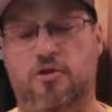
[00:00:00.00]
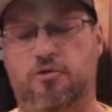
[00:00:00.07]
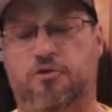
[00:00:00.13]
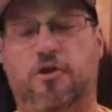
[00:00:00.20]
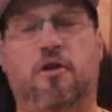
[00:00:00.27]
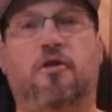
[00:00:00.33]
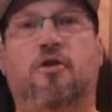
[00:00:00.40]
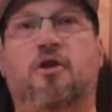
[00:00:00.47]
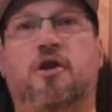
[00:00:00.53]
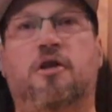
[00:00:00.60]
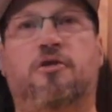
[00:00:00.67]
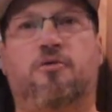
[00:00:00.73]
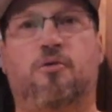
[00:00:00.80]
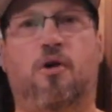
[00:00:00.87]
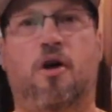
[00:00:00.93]
and you start
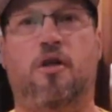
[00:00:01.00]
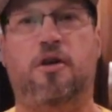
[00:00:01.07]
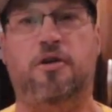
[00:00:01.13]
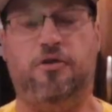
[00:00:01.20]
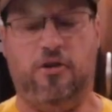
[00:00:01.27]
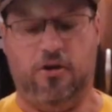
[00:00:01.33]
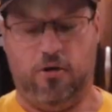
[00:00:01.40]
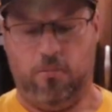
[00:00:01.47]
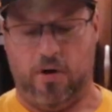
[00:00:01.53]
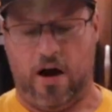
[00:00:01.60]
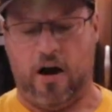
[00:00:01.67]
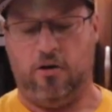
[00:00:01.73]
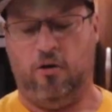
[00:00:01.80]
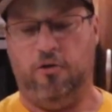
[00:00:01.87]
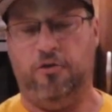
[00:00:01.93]
looking through all these little
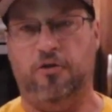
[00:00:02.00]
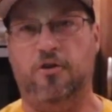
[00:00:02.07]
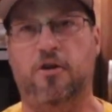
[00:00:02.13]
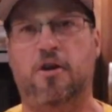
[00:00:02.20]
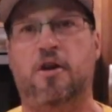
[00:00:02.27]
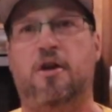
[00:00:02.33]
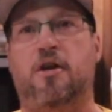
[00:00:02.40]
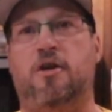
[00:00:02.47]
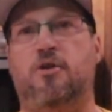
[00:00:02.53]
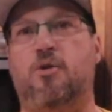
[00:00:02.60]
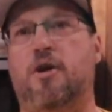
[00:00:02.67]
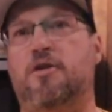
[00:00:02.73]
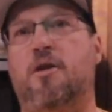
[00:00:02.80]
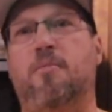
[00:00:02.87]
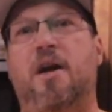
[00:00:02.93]
bottles,
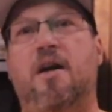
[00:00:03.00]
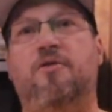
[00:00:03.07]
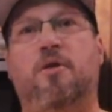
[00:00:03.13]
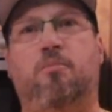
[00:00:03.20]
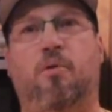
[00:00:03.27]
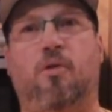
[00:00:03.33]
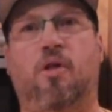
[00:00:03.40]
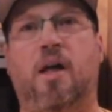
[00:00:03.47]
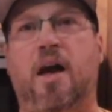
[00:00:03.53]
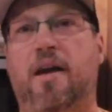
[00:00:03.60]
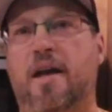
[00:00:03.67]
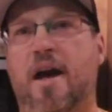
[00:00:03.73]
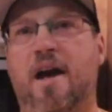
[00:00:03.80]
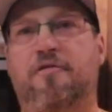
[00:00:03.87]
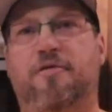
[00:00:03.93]
you end up having to pull
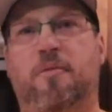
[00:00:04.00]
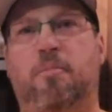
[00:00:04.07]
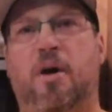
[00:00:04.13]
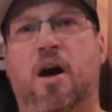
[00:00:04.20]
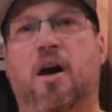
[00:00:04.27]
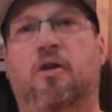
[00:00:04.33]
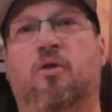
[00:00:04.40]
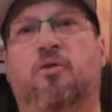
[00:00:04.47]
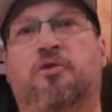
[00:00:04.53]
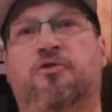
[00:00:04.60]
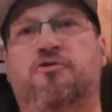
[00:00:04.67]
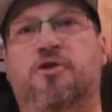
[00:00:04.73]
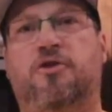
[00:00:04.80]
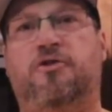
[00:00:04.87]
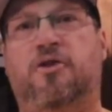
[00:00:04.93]
out half the
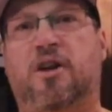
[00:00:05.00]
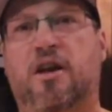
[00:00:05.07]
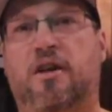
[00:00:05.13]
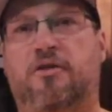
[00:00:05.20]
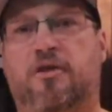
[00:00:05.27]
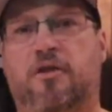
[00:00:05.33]
bottles just to get